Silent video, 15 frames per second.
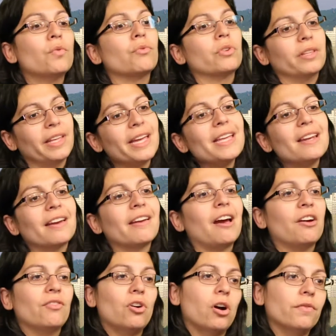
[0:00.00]
relate and
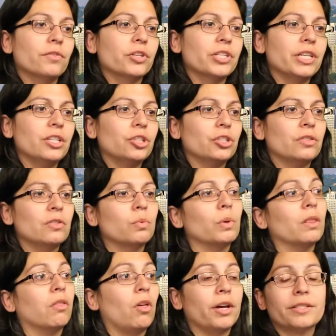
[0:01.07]
have conversations
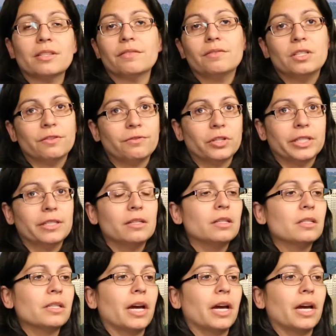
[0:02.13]
with lots of different